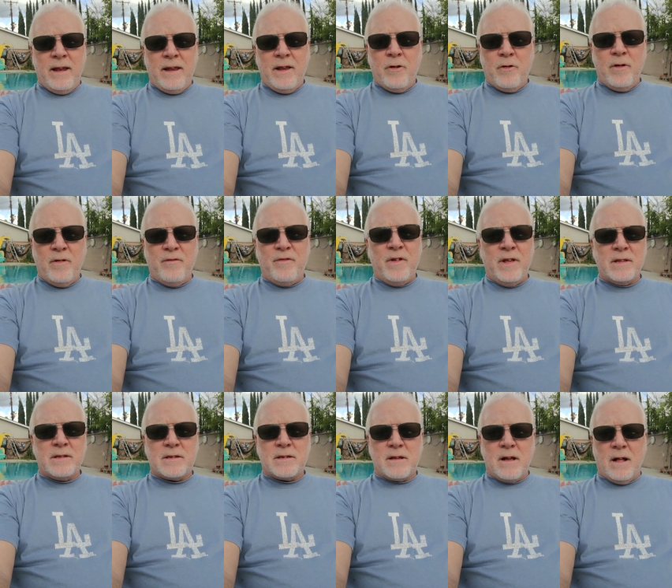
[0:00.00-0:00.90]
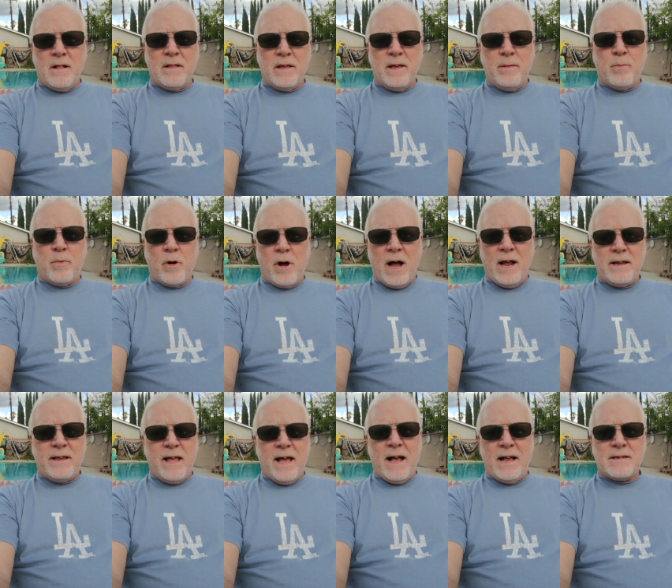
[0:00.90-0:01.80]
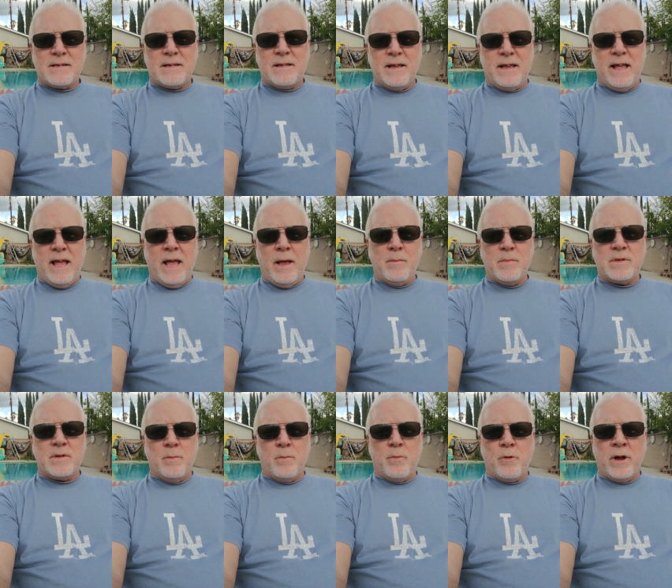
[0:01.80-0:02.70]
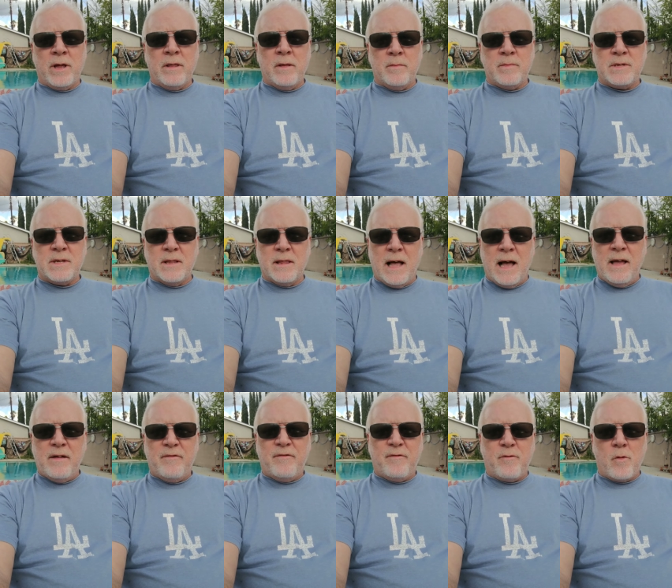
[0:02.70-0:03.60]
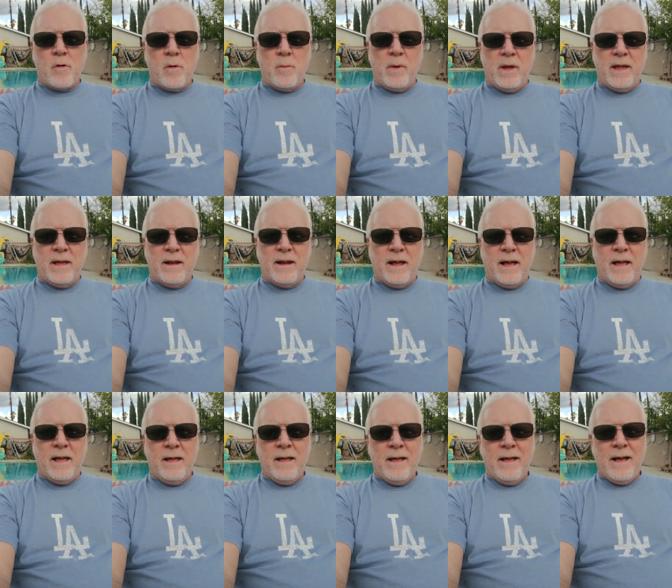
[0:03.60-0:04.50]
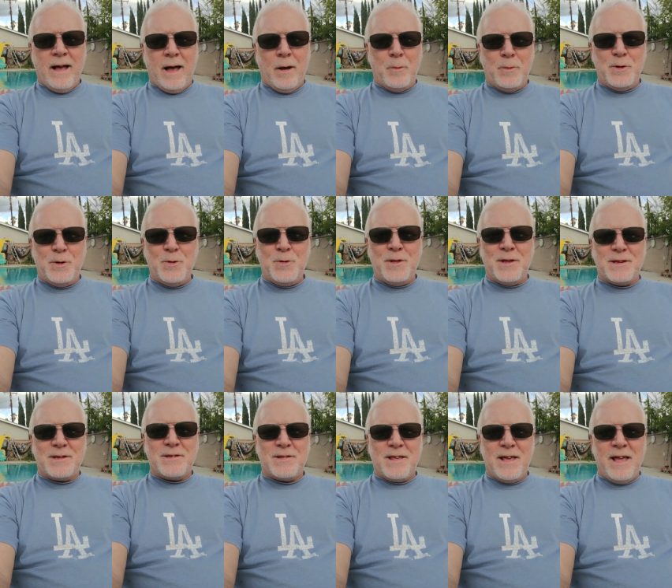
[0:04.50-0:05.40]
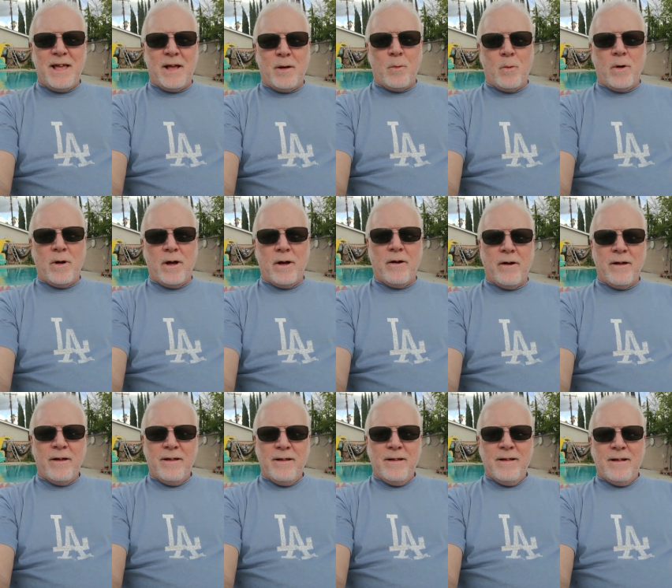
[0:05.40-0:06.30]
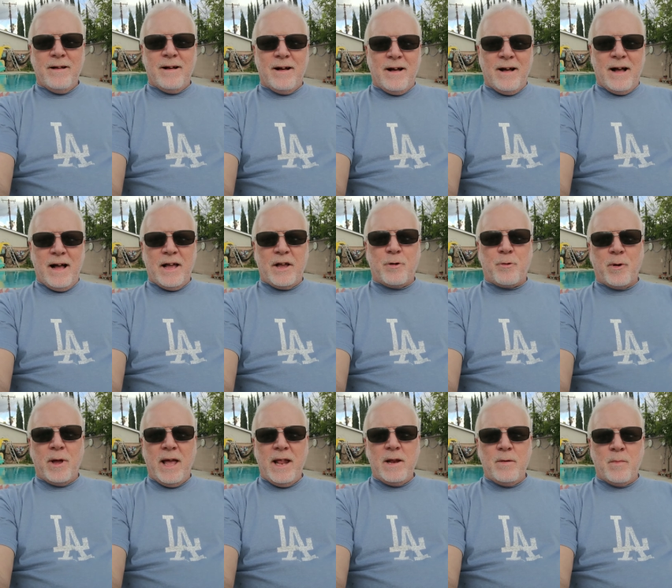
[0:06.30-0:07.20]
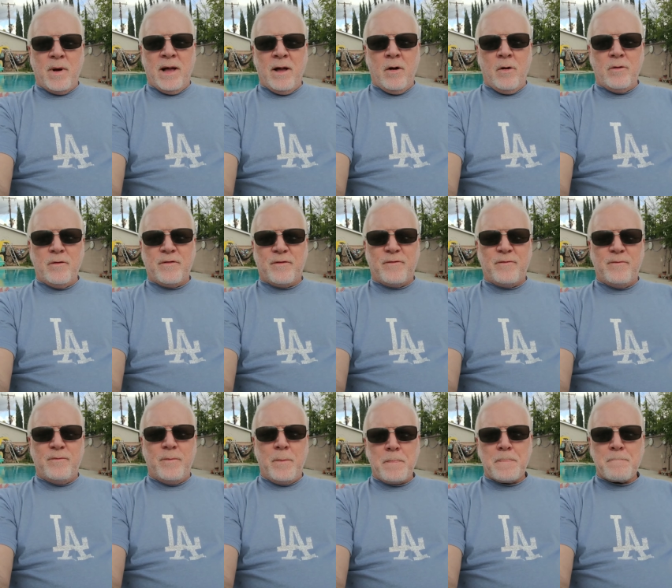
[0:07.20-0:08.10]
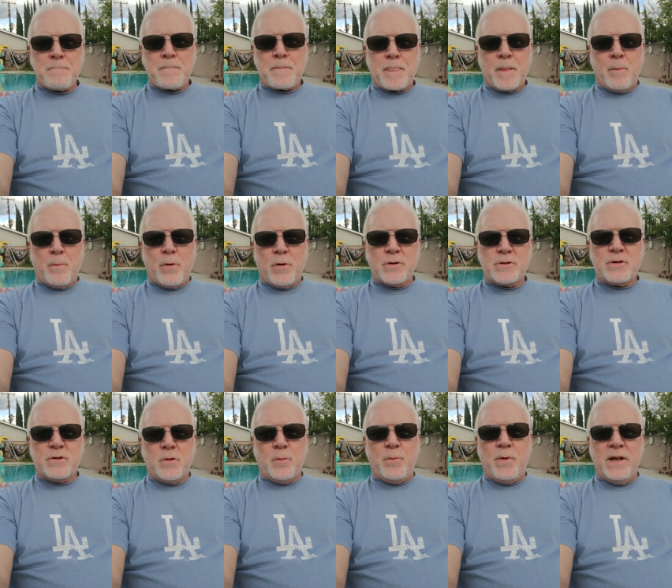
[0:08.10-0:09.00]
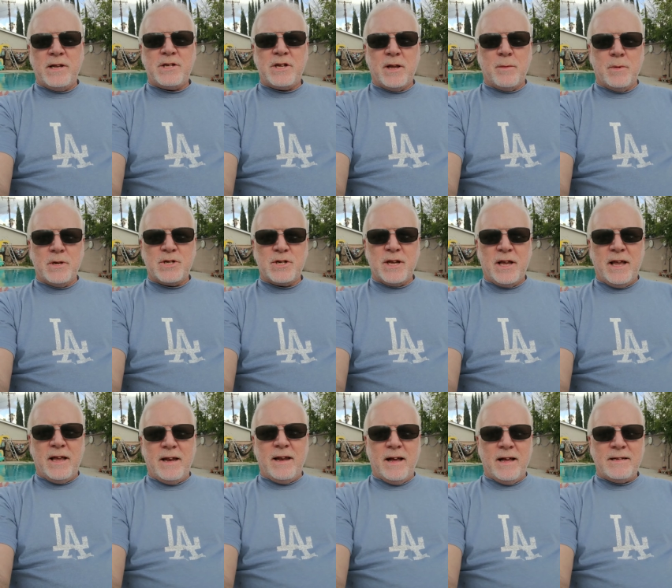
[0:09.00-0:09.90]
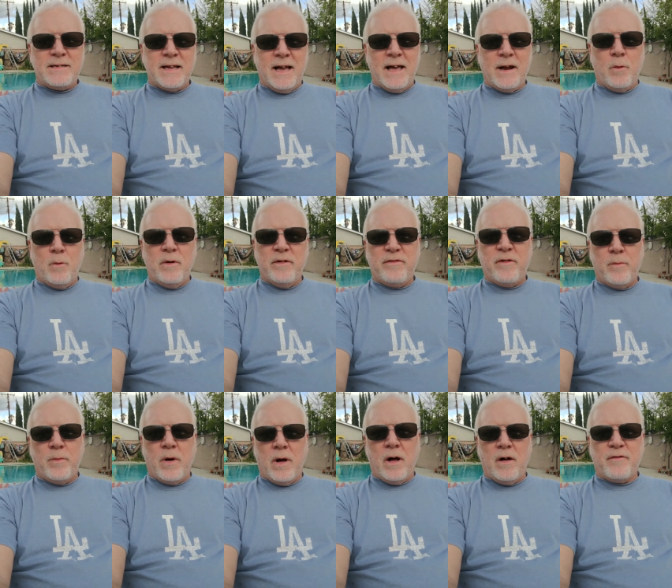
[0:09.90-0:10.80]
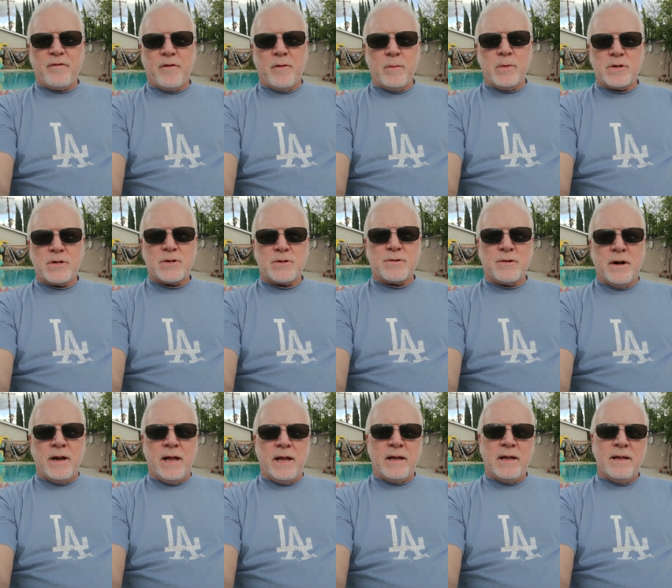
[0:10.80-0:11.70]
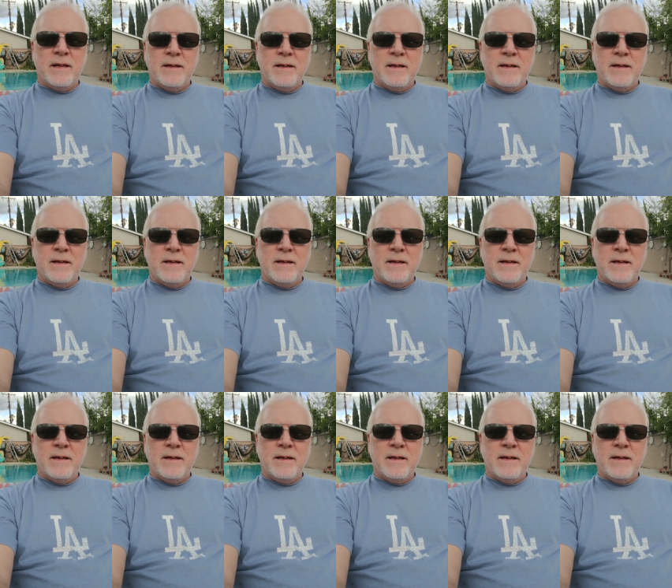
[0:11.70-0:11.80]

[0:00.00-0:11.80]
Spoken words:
hearing Vin Scully broadcast the games and bring them to life for me. And I would do this thing where I created my own personal pitching machine. I tied a wiffle ball from a string,